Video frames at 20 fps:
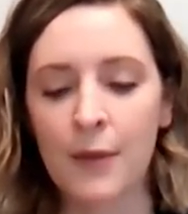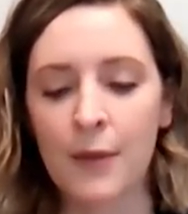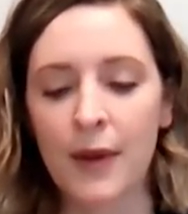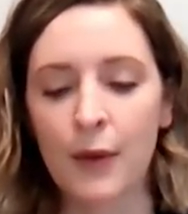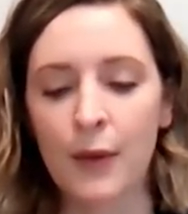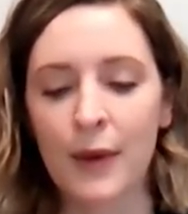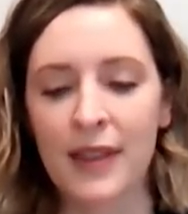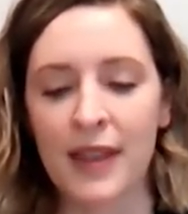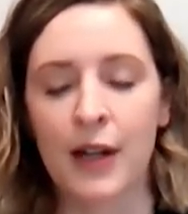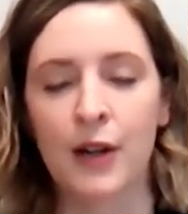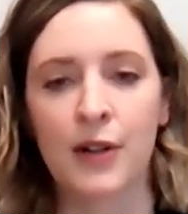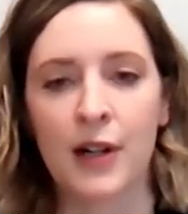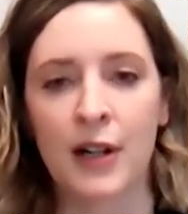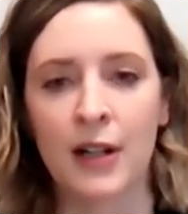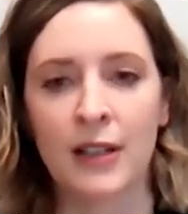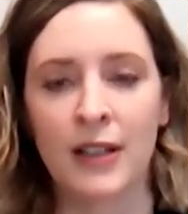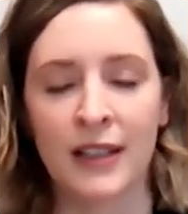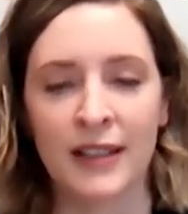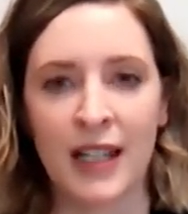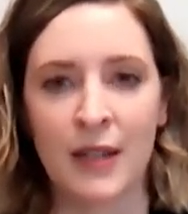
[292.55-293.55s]
Without
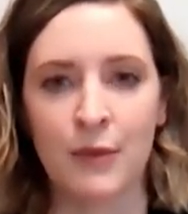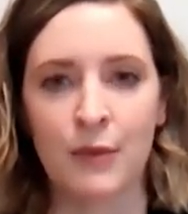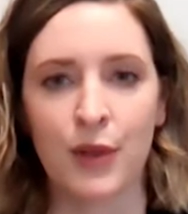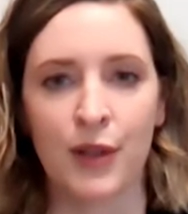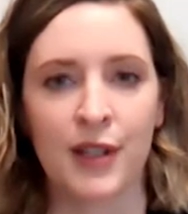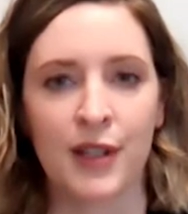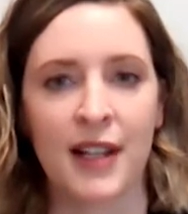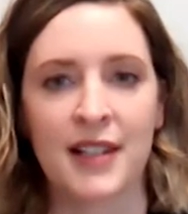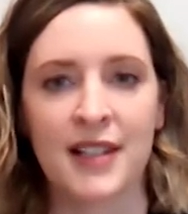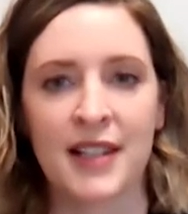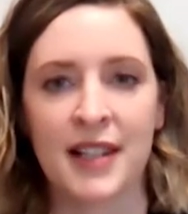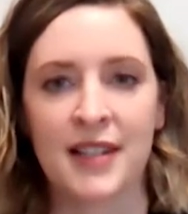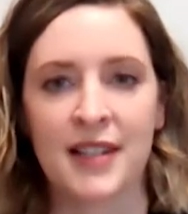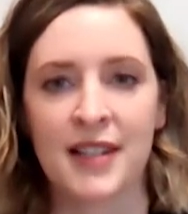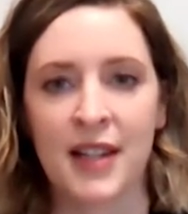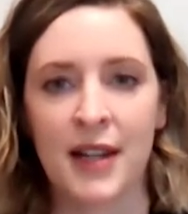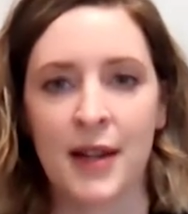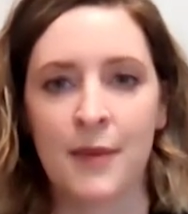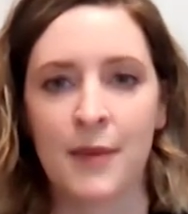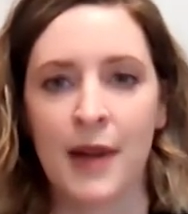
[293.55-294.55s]
our online booking
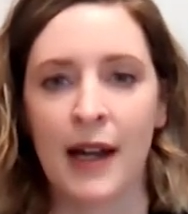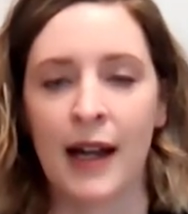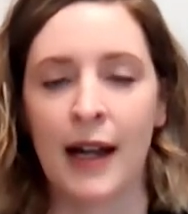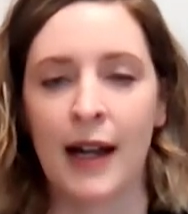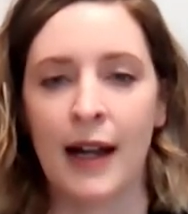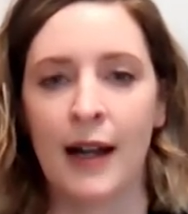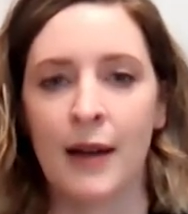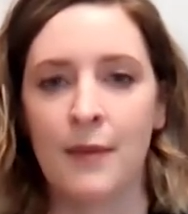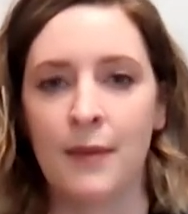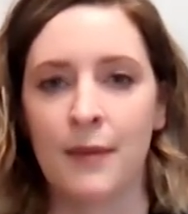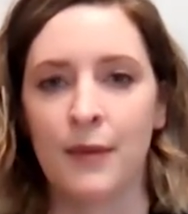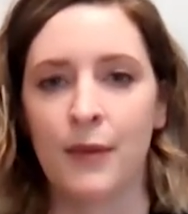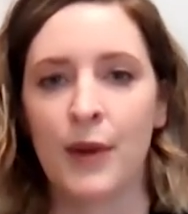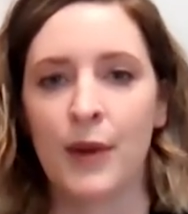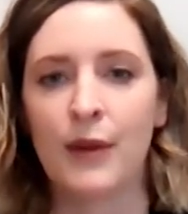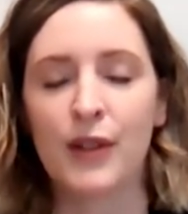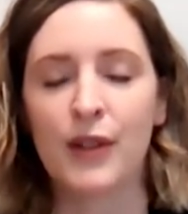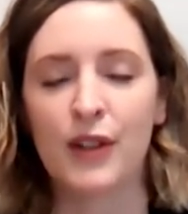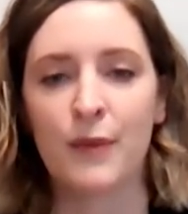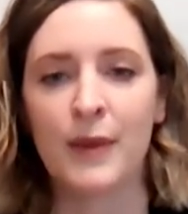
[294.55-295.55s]
system, we
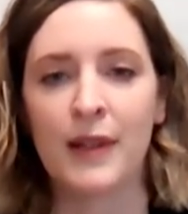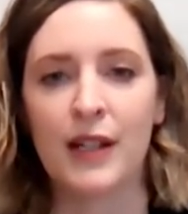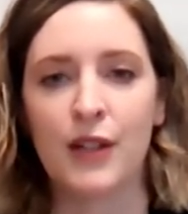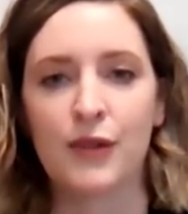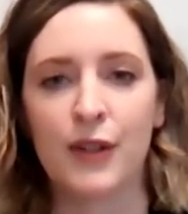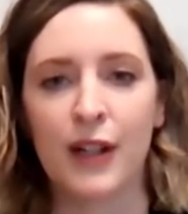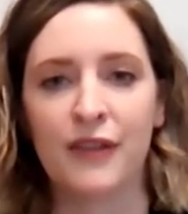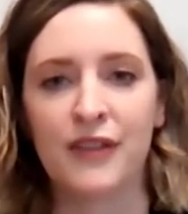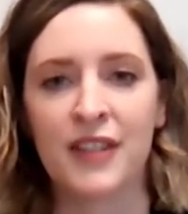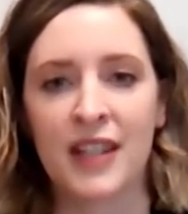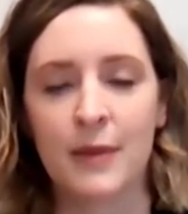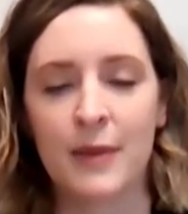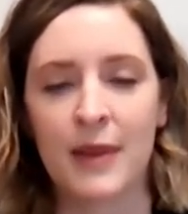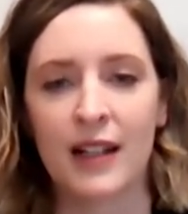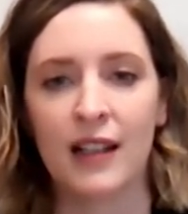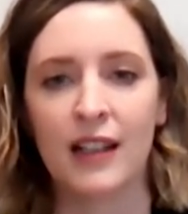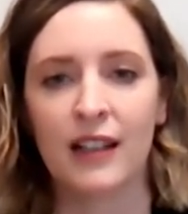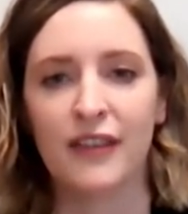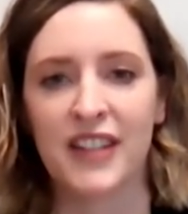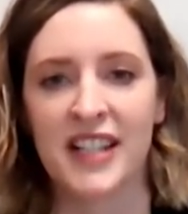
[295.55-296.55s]
would have been adrift in the
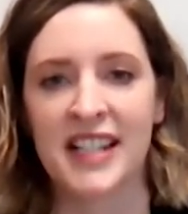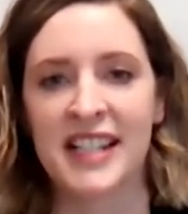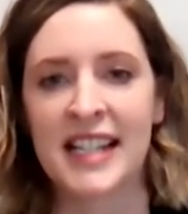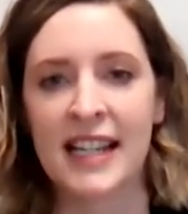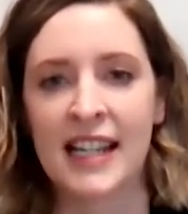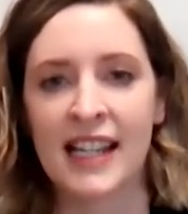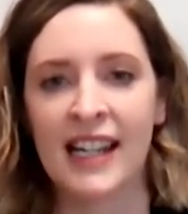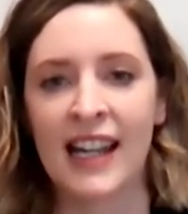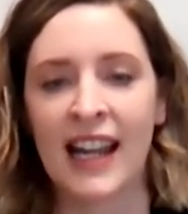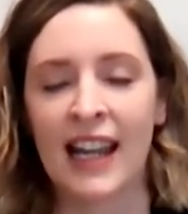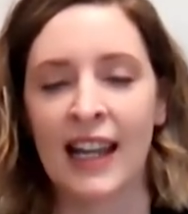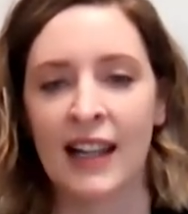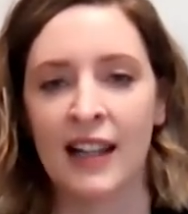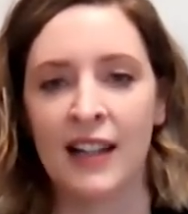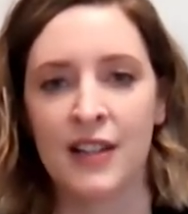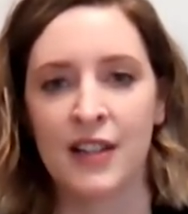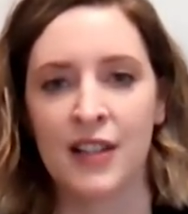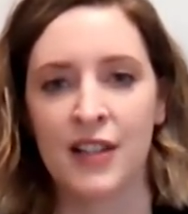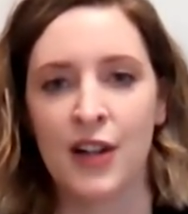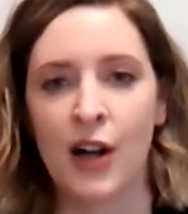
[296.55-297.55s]
middle of a sea
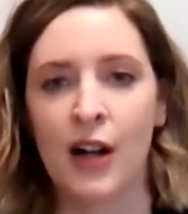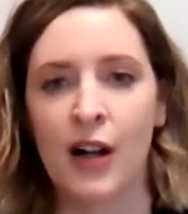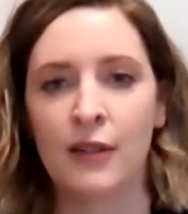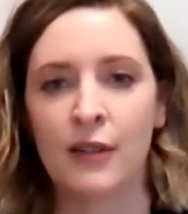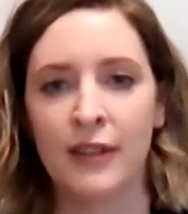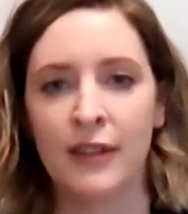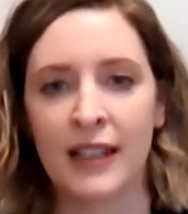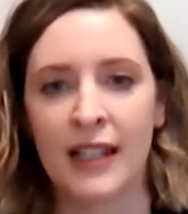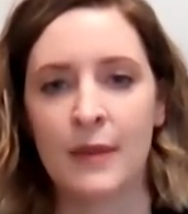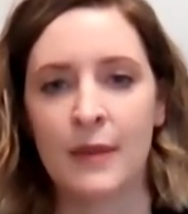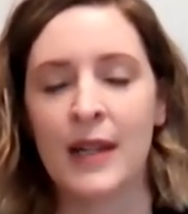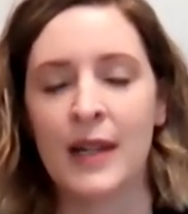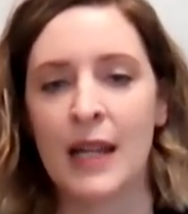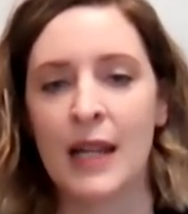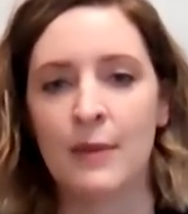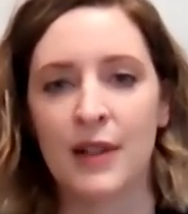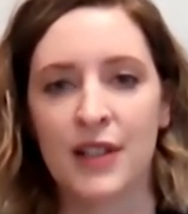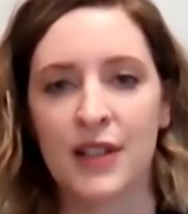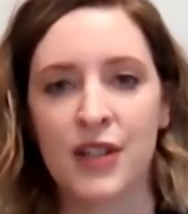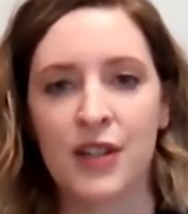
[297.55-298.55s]
and not really been
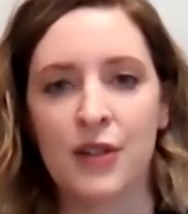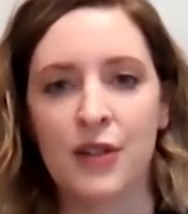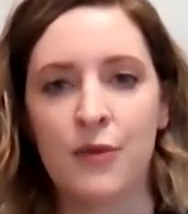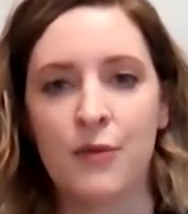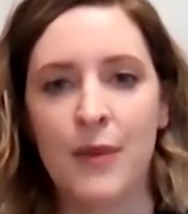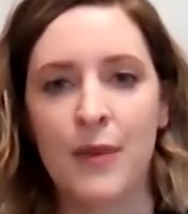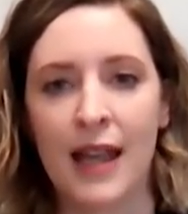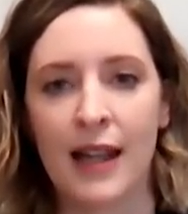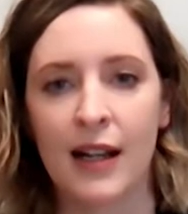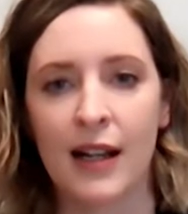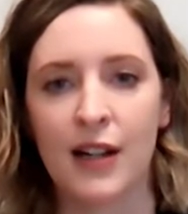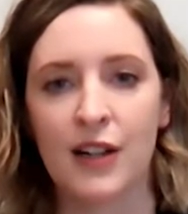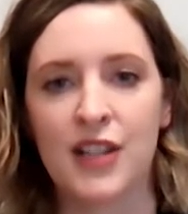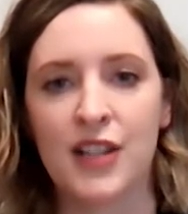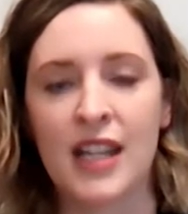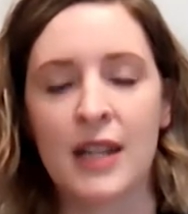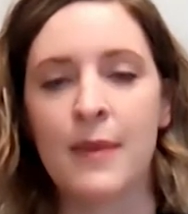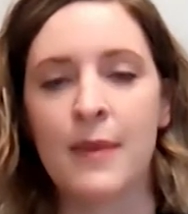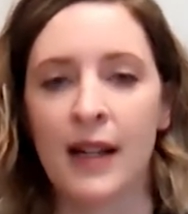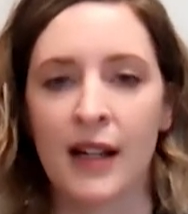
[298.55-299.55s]
able to manage
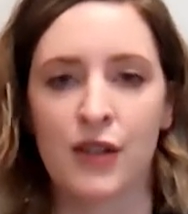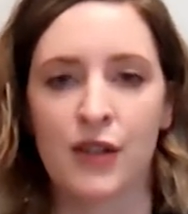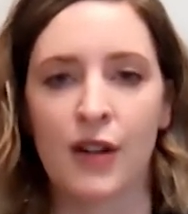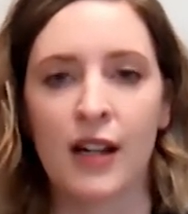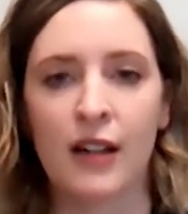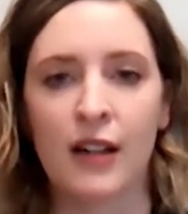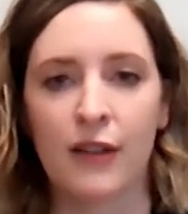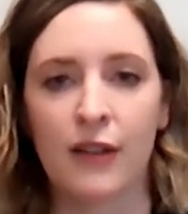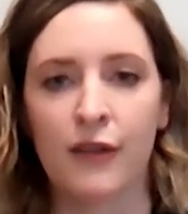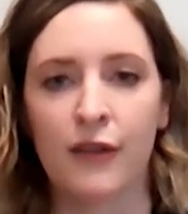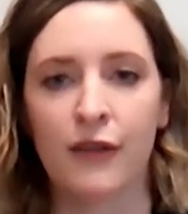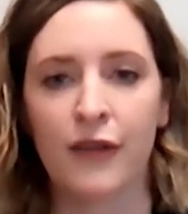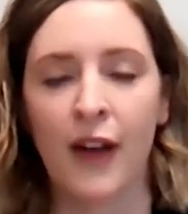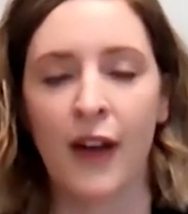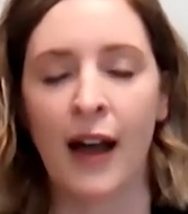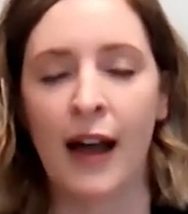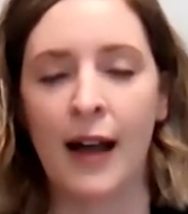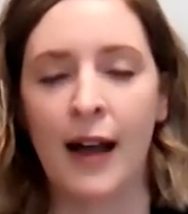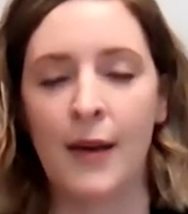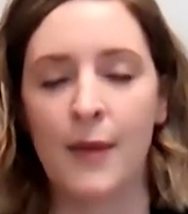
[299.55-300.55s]
the administrative
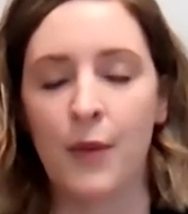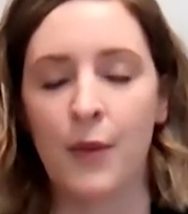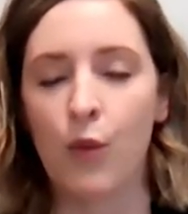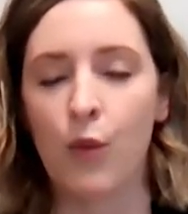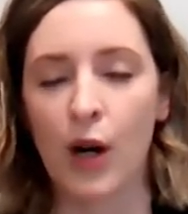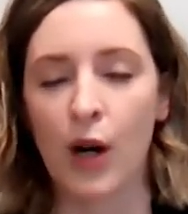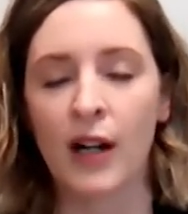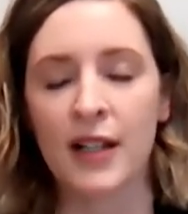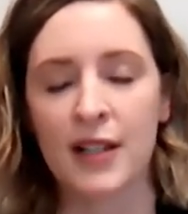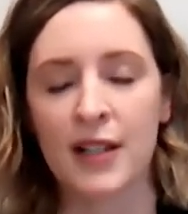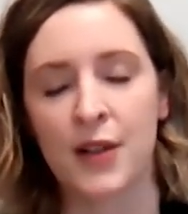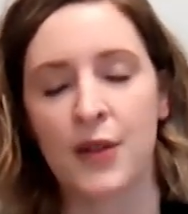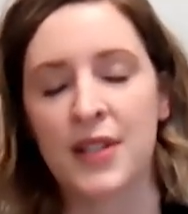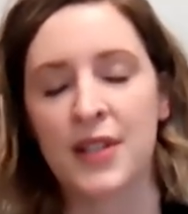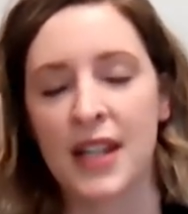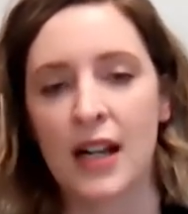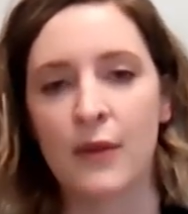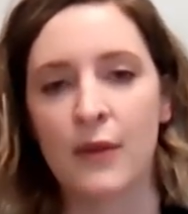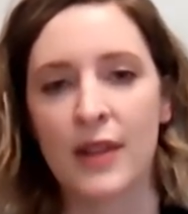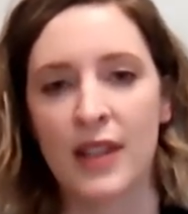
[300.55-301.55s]
work
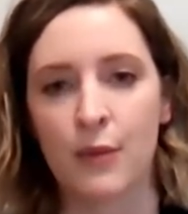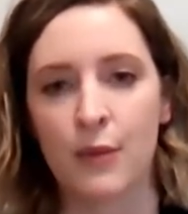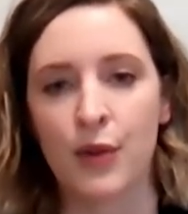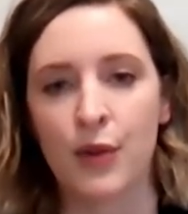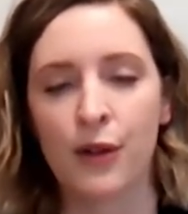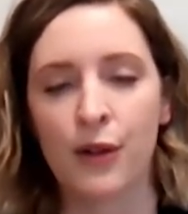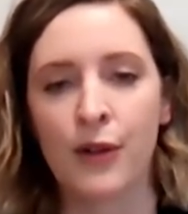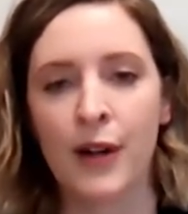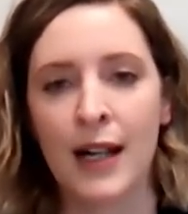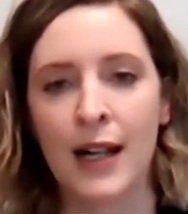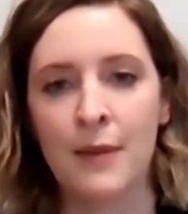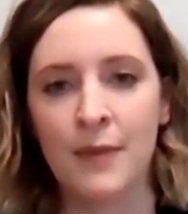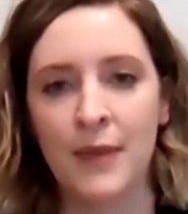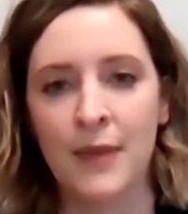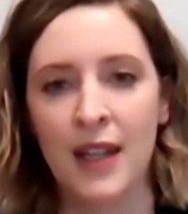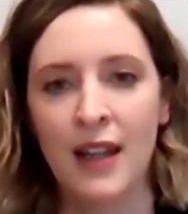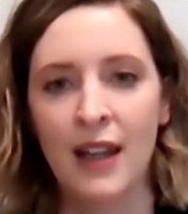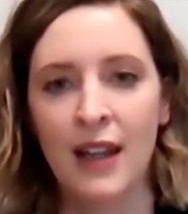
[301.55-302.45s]
associated with the program.